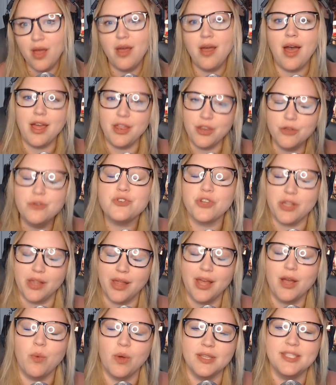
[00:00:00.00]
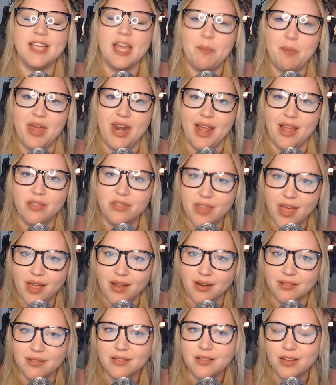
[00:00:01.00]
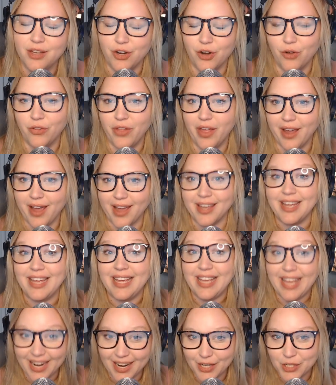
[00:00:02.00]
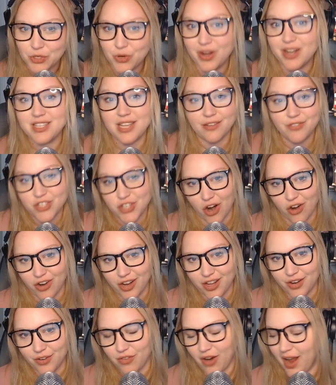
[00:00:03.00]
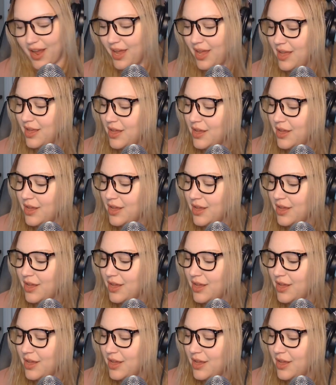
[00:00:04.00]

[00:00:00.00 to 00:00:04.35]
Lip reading: And usually like once I'm in it, then, like I can get into it cuz I've started, right?